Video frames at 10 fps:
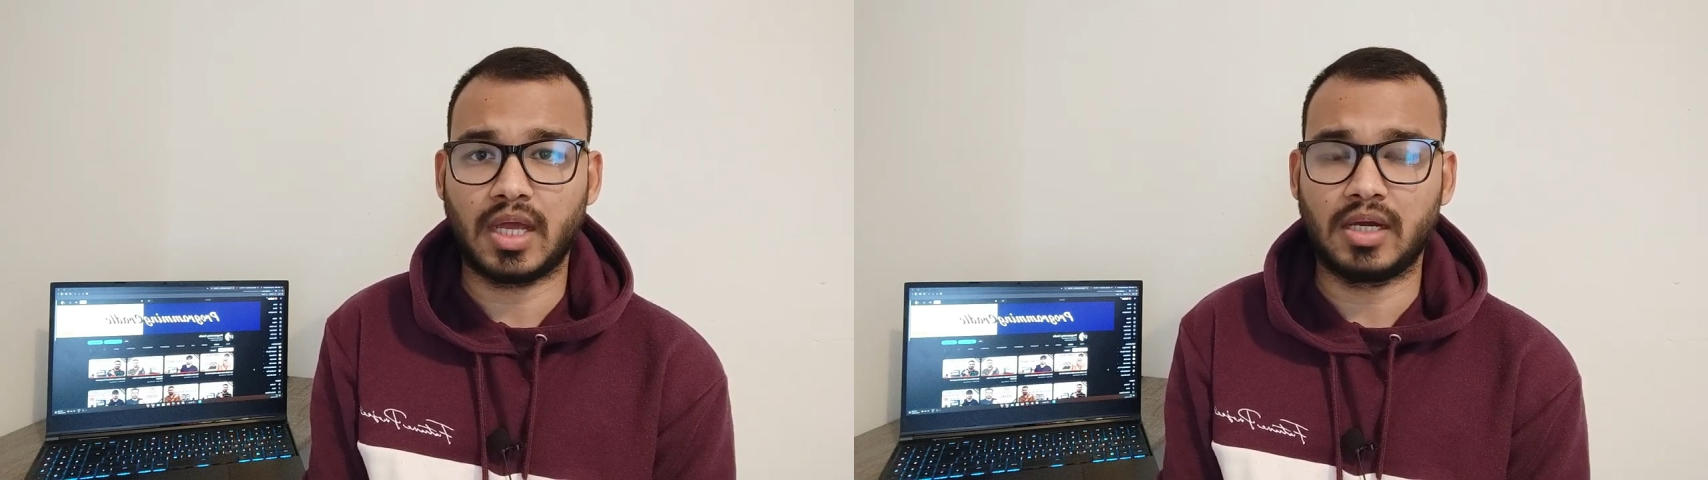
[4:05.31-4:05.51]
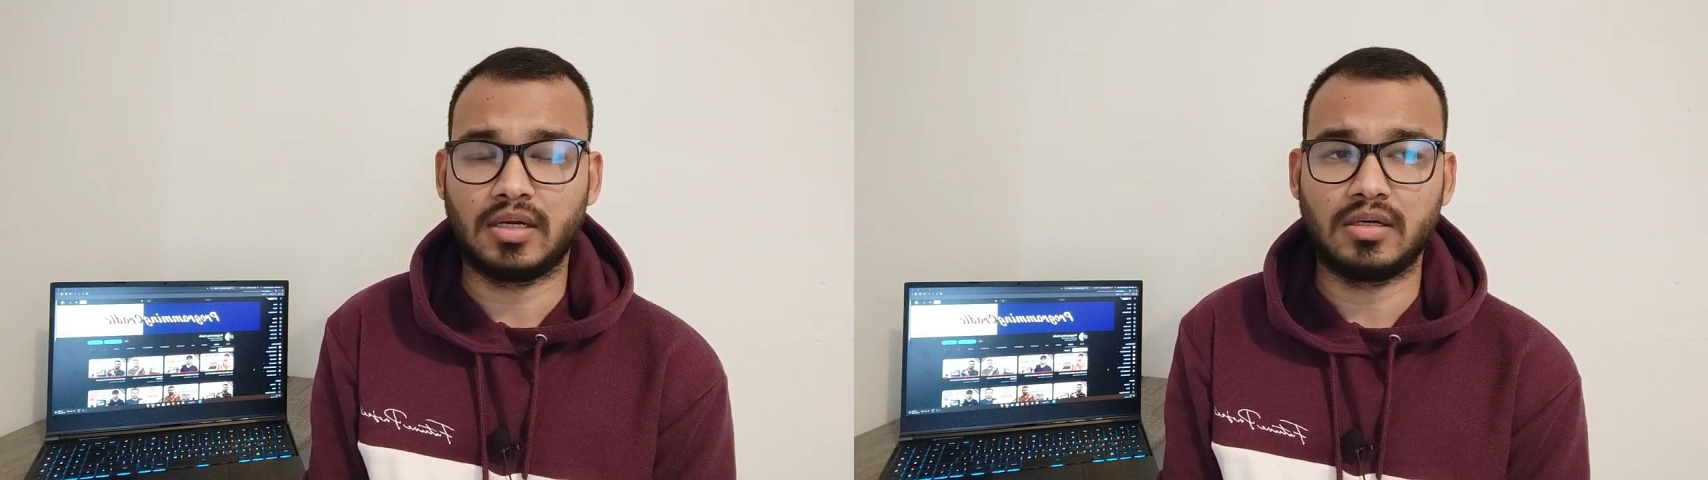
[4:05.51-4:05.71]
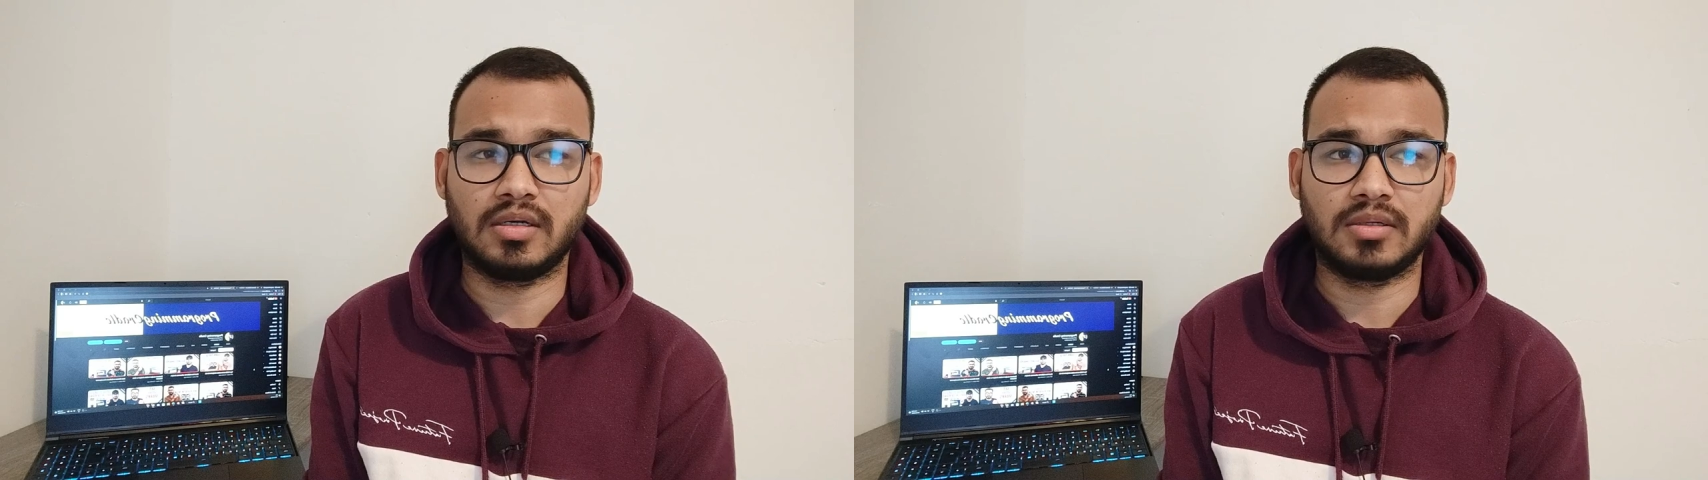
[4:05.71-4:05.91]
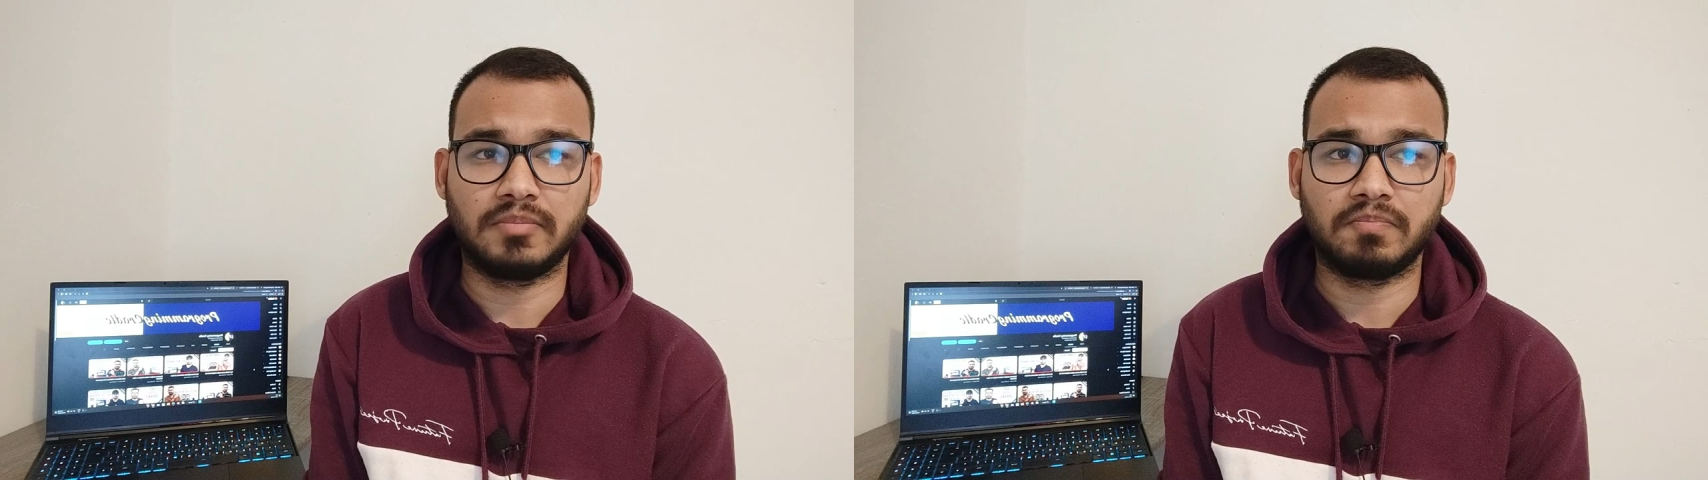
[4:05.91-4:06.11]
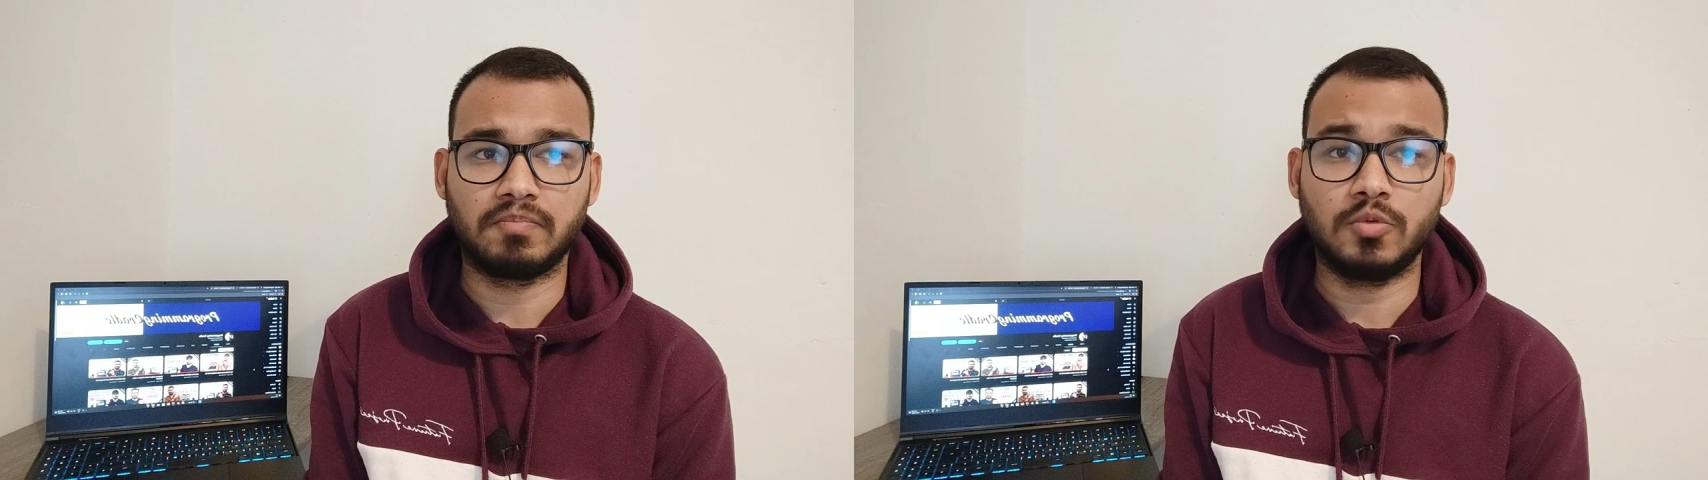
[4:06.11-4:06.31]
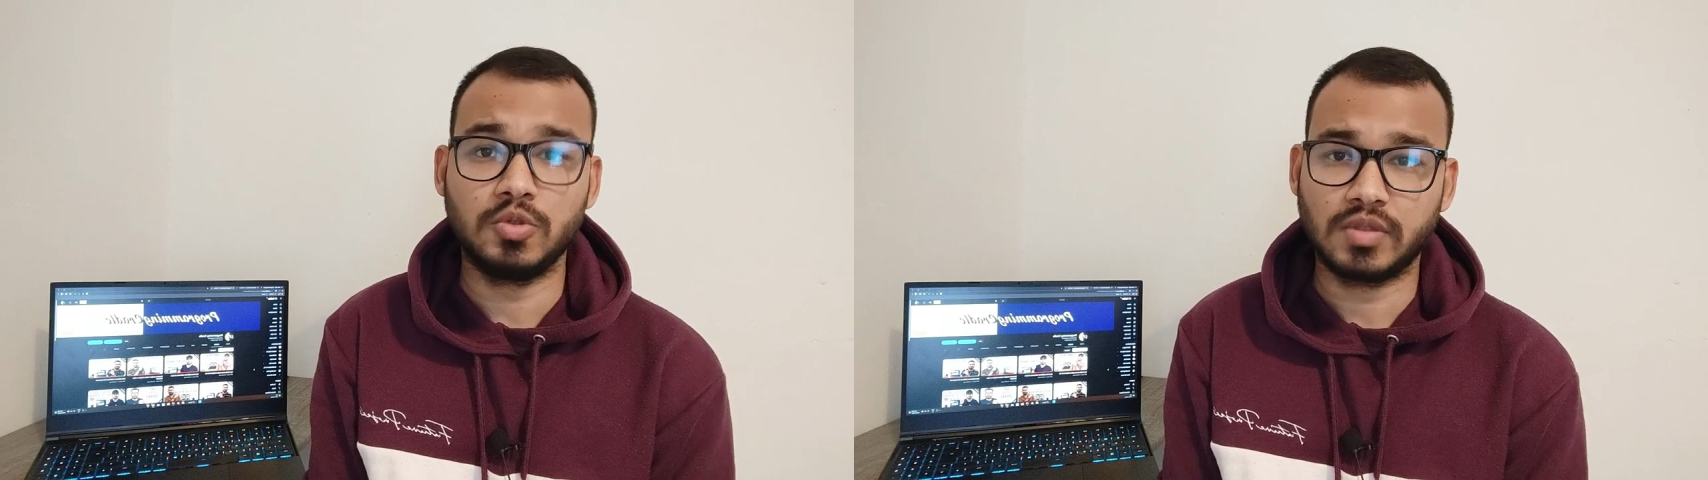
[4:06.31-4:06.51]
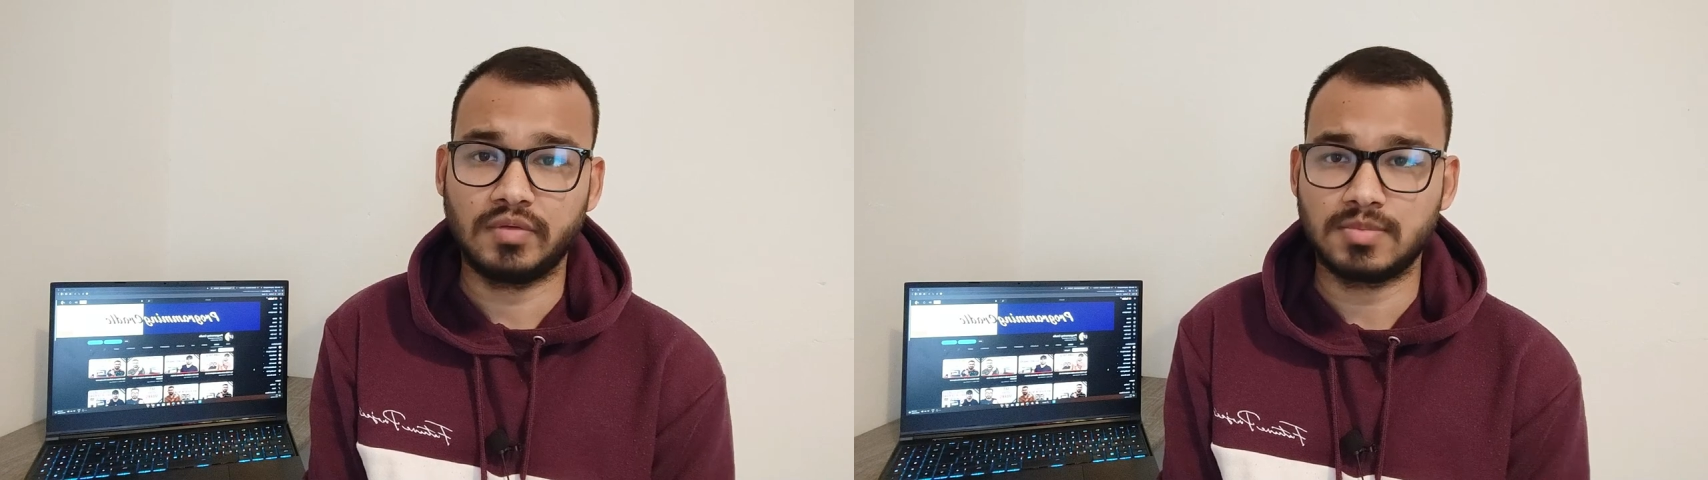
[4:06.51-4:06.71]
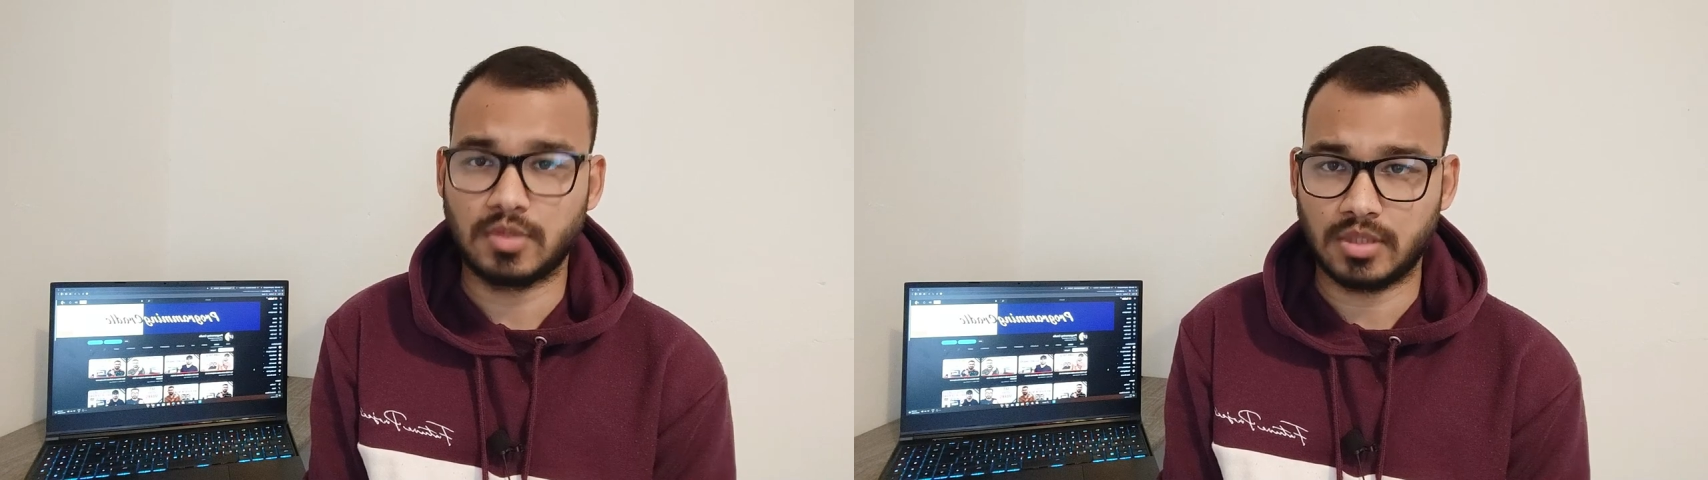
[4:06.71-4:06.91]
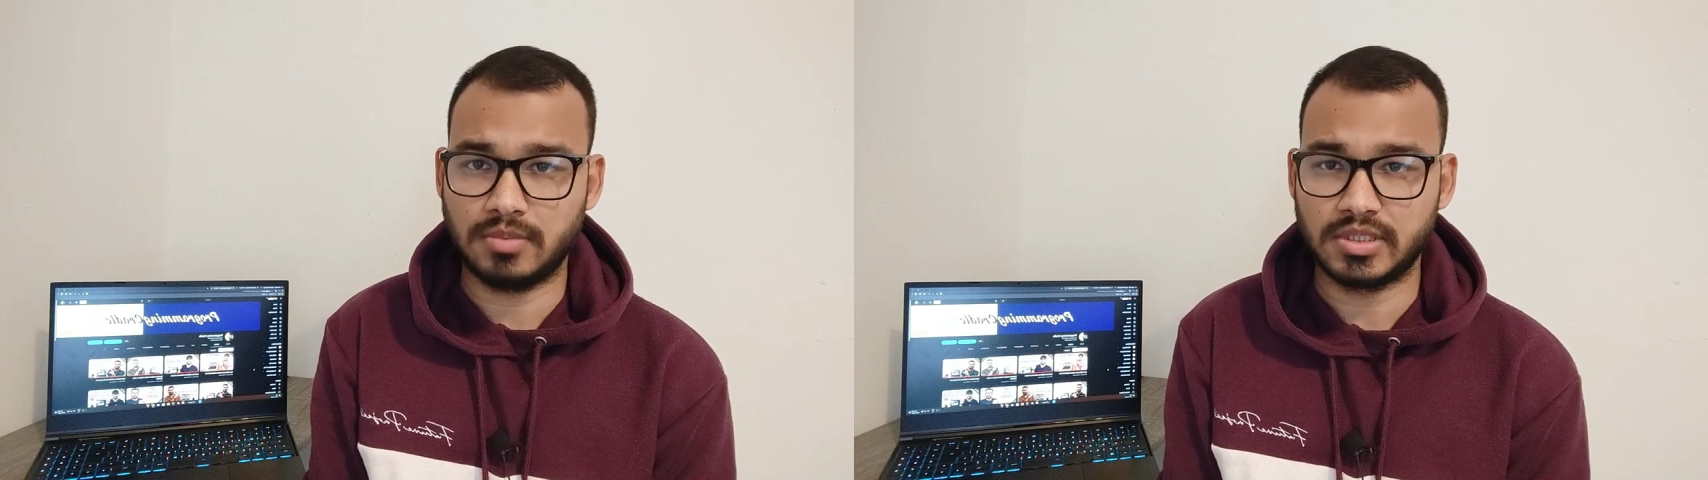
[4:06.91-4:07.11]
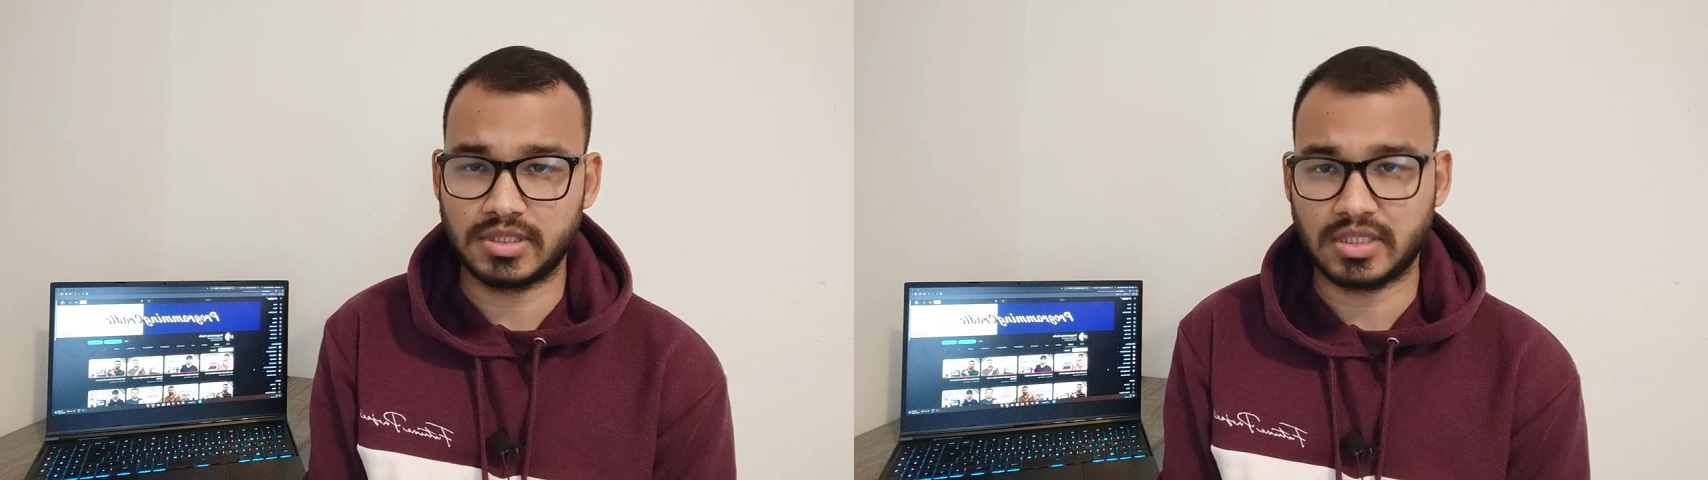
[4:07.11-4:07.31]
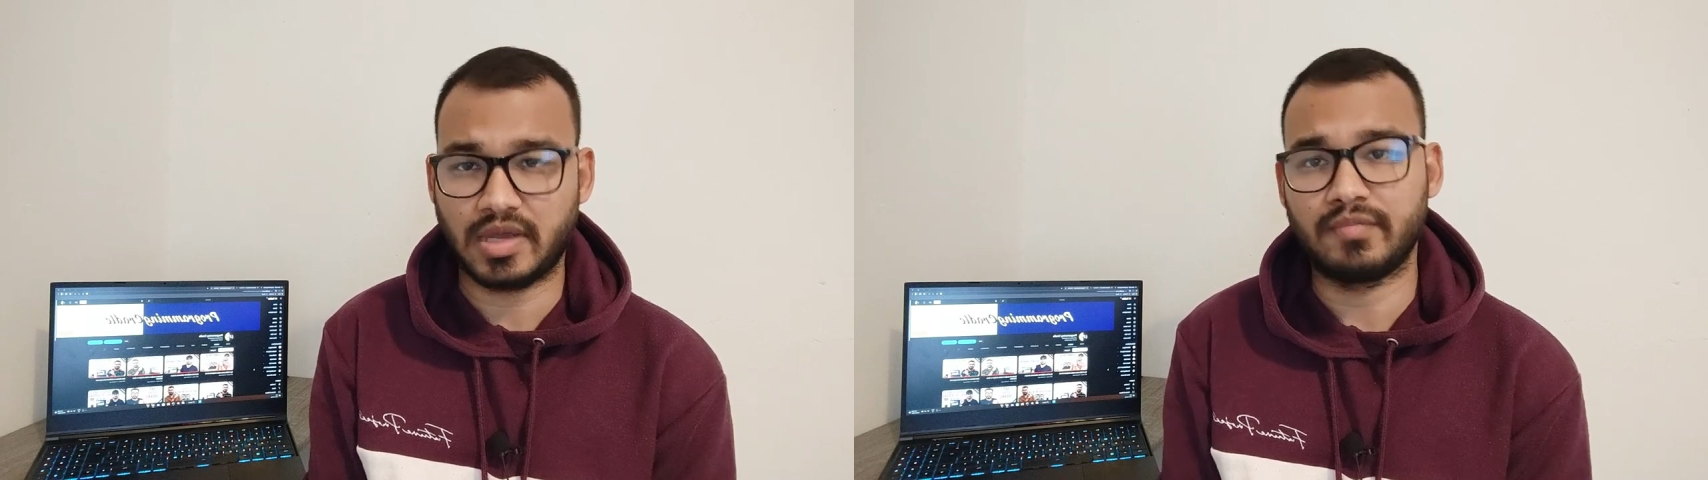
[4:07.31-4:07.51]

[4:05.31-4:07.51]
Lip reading: and most of the smaller businesses